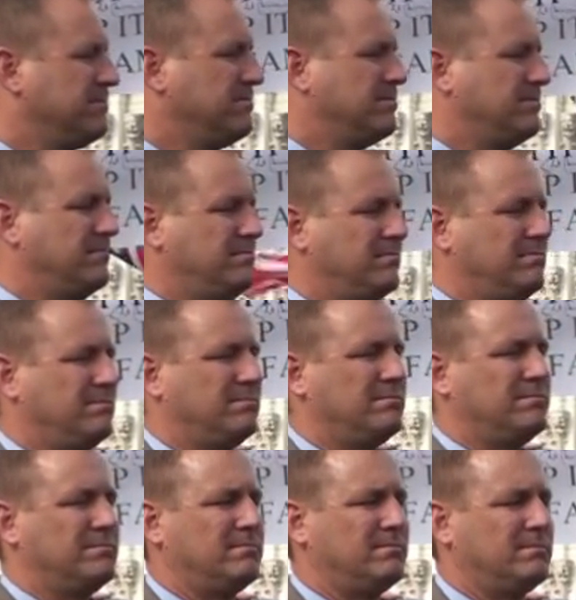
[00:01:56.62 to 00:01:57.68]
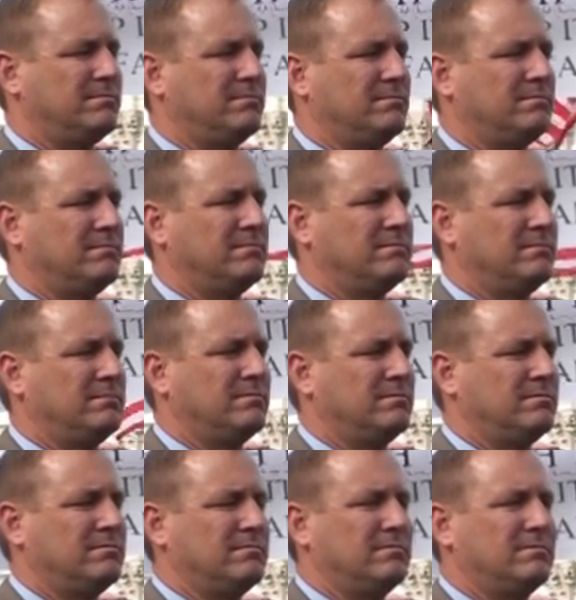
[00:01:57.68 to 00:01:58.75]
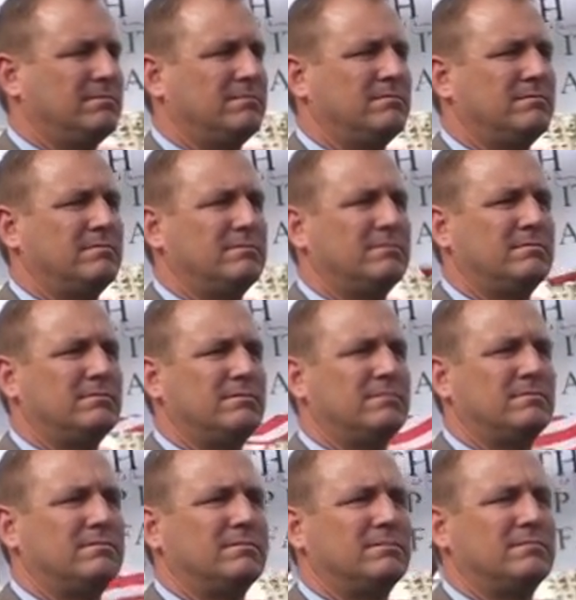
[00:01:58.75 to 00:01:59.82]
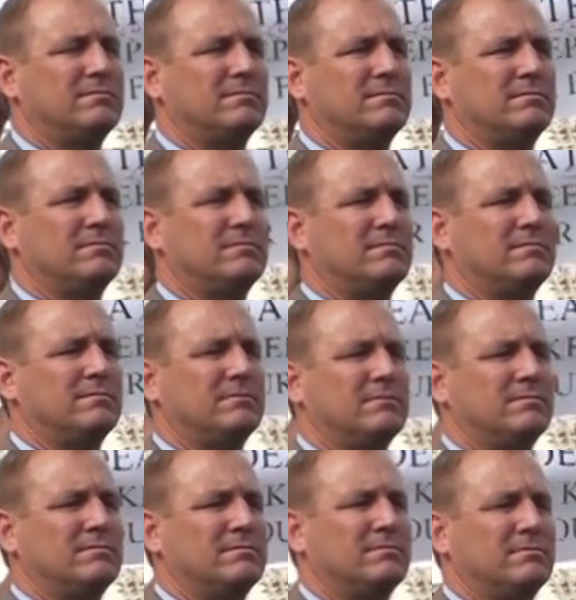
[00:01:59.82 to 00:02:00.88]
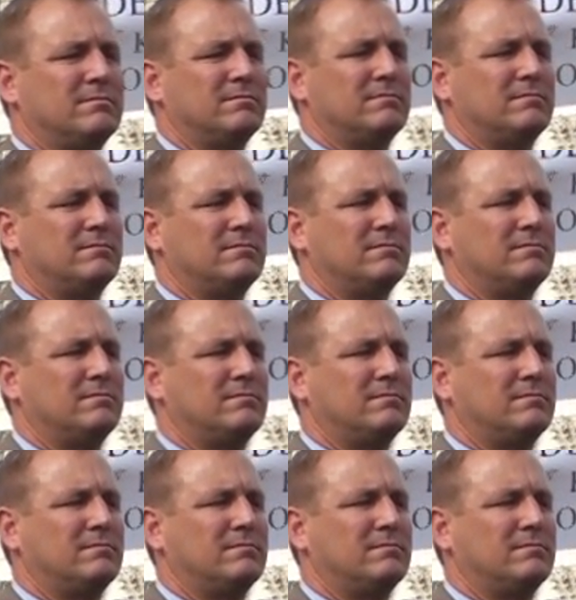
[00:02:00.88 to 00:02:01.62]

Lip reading: No words are spoken by the person on screen.